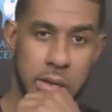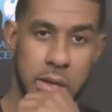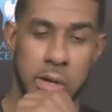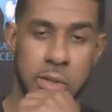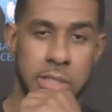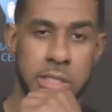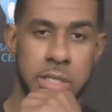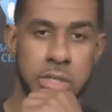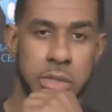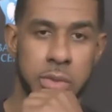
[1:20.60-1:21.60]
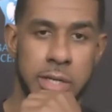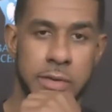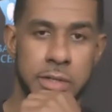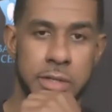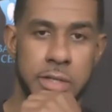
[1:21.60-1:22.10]
all these years or
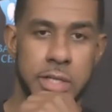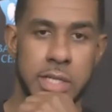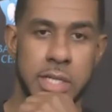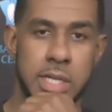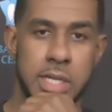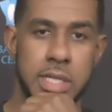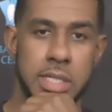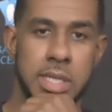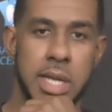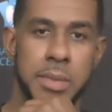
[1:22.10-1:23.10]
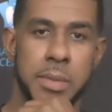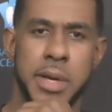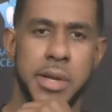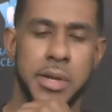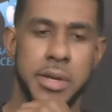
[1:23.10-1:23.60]
whatever, and just got to be
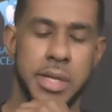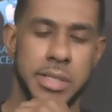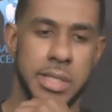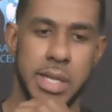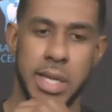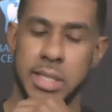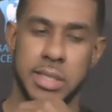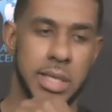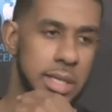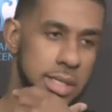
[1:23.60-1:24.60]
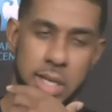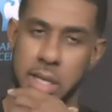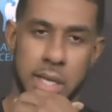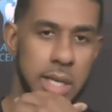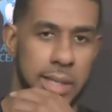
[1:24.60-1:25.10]
better. And tonight, like I said,
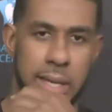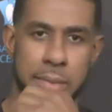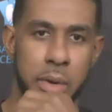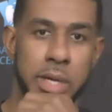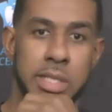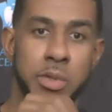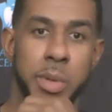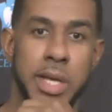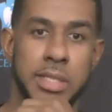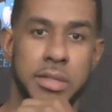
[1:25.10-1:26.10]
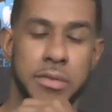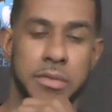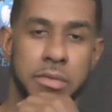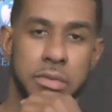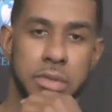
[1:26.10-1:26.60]
came my way too
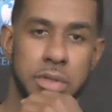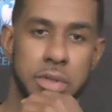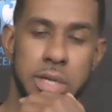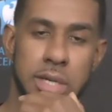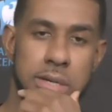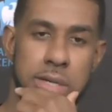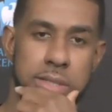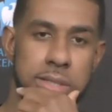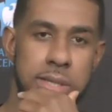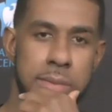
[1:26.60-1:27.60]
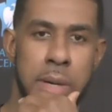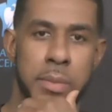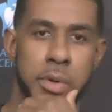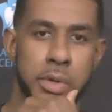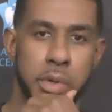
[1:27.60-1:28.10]
passive. You know, couldn't get my
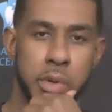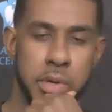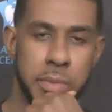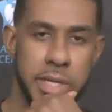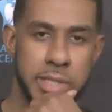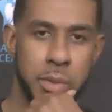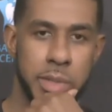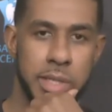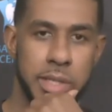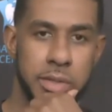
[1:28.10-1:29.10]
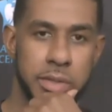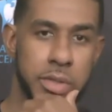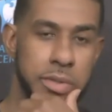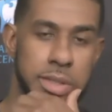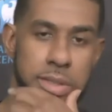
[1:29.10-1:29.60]
motor going, but that's on me.
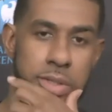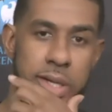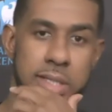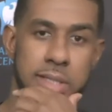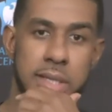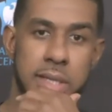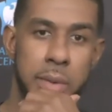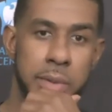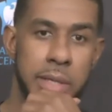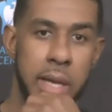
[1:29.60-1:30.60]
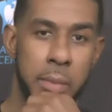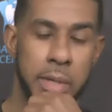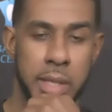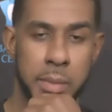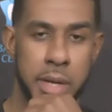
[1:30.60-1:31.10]
And, you know, like I said, I'm
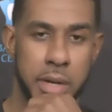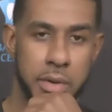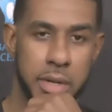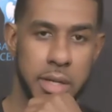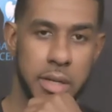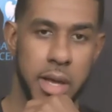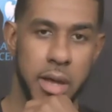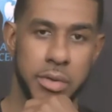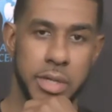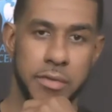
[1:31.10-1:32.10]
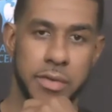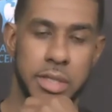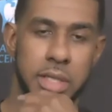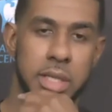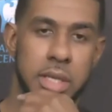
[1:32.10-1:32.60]
gonna get better, and I'll
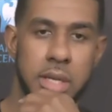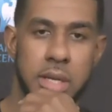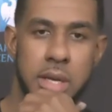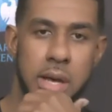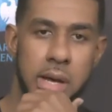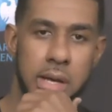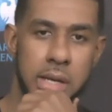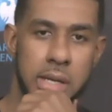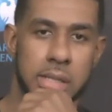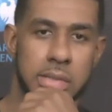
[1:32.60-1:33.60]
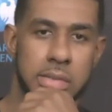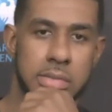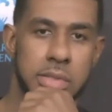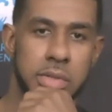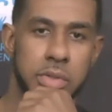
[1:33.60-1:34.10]
definitely,
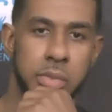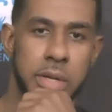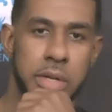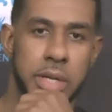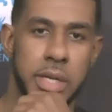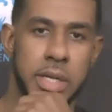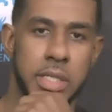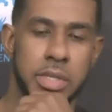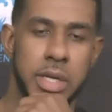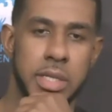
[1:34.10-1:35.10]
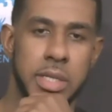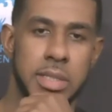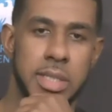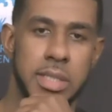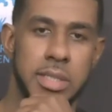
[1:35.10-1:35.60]
you know, do better at trying
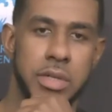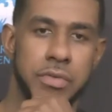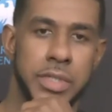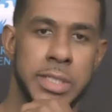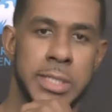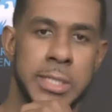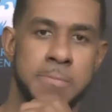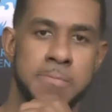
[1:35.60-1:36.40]
to set the tone for the team.